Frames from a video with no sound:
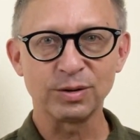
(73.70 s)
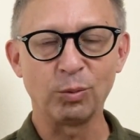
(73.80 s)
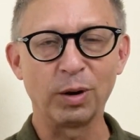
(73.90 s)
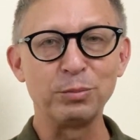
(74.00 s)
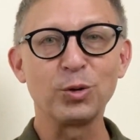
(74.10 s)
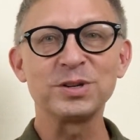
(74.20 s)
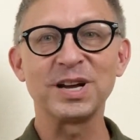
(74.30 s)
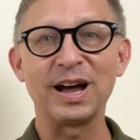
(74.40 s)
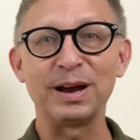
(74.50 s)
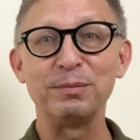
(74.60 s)
One more
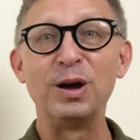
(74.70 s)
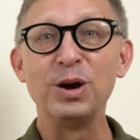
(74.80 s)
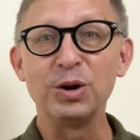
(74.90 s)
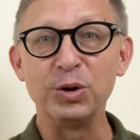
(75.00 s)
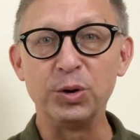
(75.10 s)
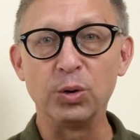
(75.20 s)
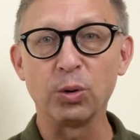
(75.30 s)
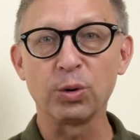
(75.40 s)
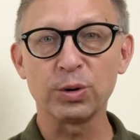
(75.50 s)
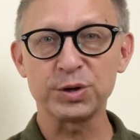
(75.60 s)
time.
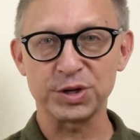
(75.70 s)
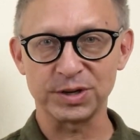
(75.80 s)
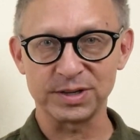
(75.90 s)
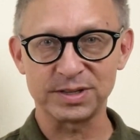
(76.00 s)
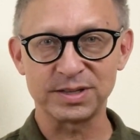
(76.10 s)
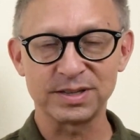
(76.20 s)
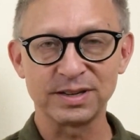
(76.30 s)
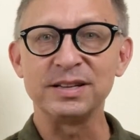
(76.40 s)
Gorgeous.